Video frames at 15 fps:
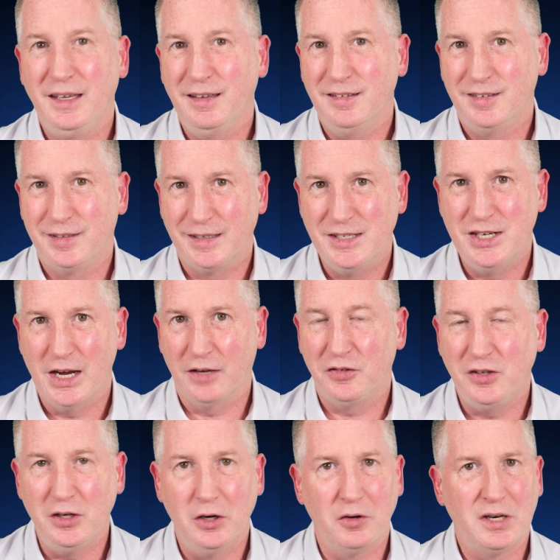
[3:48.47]

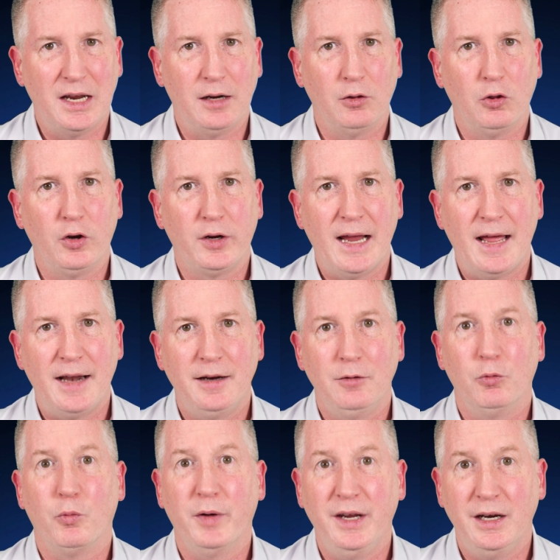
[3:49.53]
suggest you go take a look at it,
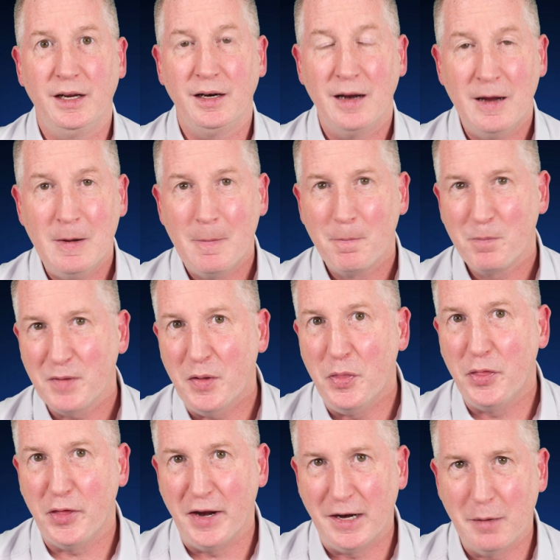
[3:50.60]
read it, and
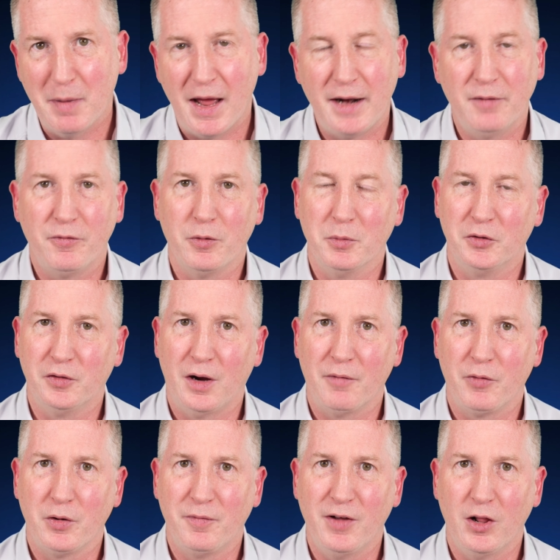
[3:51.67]
think about it from a
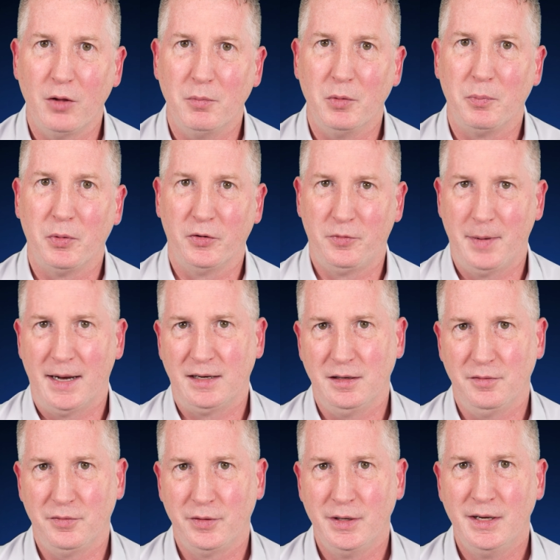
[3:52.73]
software development
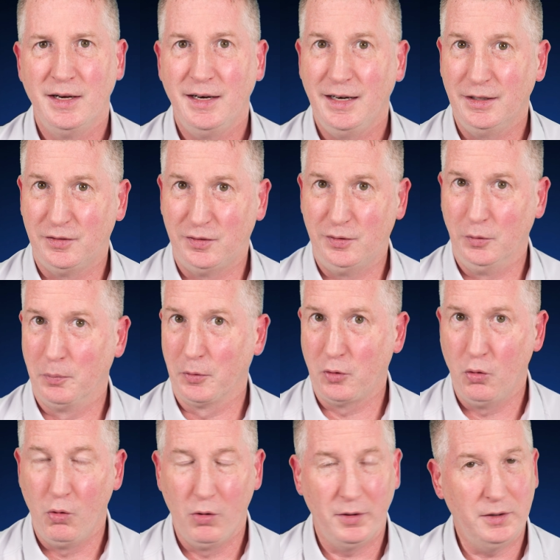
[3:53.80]
perspective. It's super
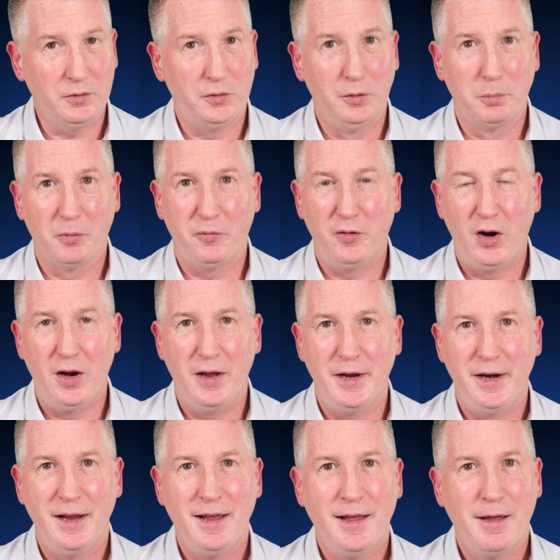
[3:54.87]
cool and it's super
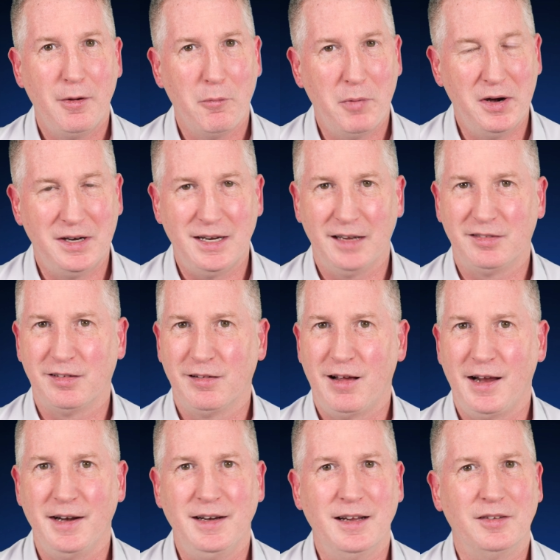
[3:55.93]
fun, but it takes a lot
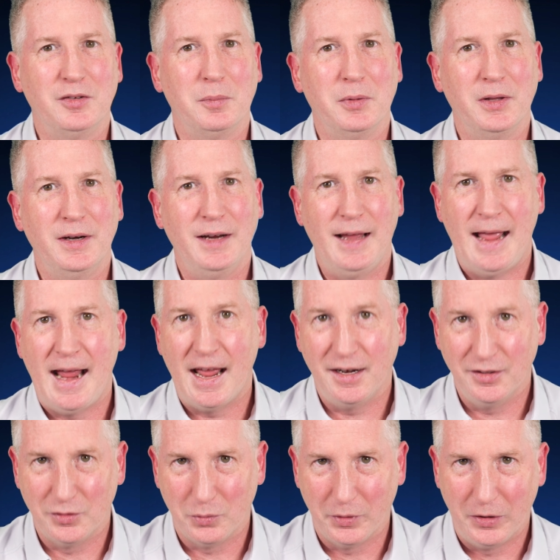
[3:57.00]
of discipline and
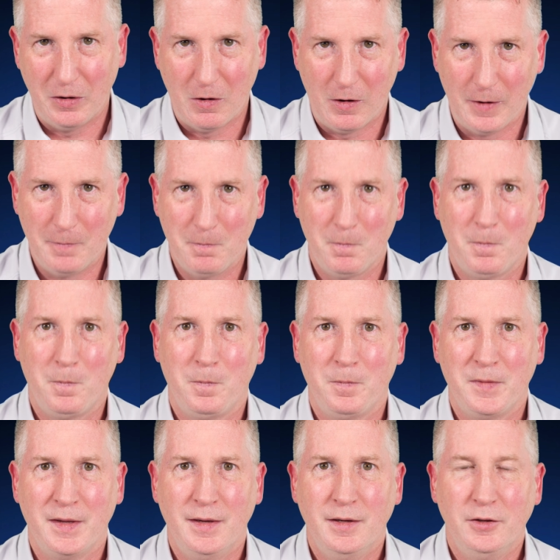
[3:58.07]
it's really hard.
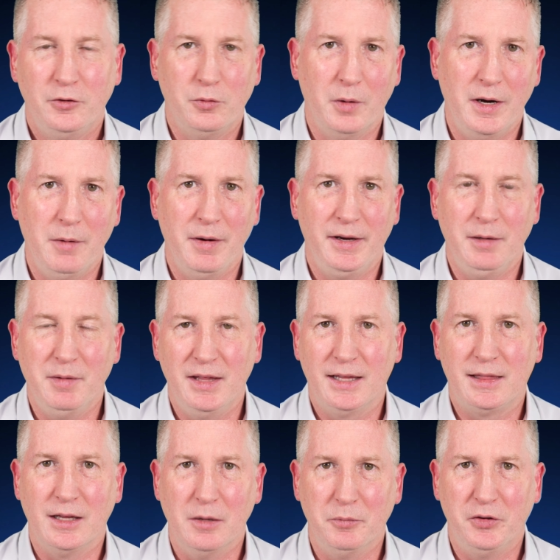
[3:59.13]
So anyway, give me that
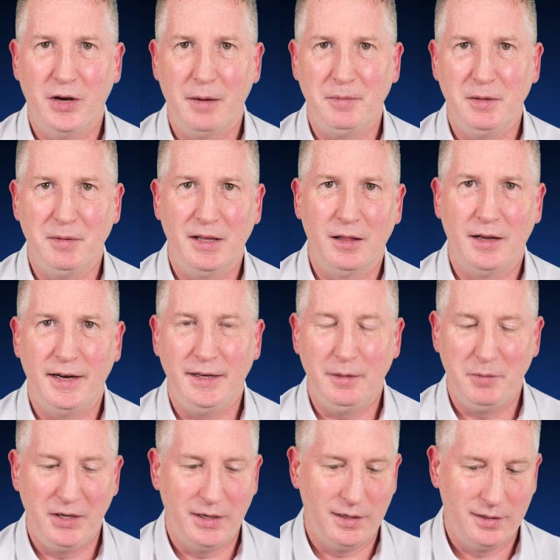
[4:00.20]
thumbs up, give me a like, give
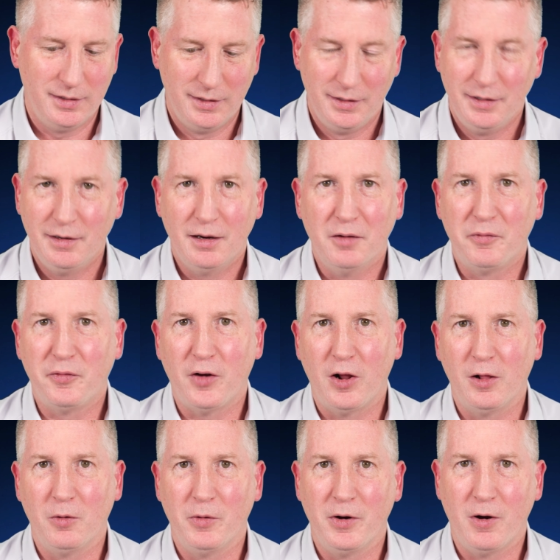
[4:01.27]
me a
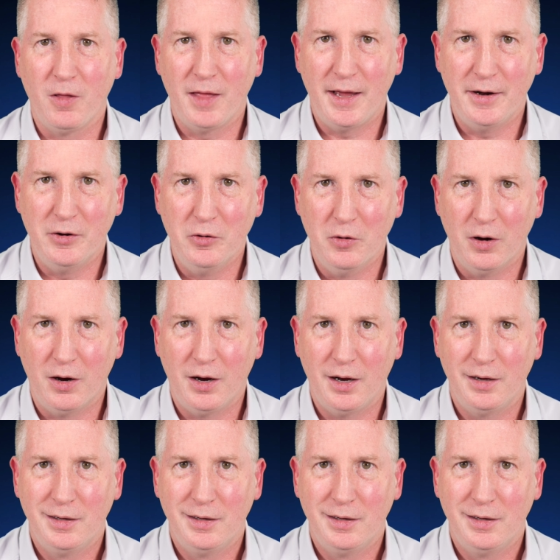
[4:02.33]
follow and all that hoo-ha.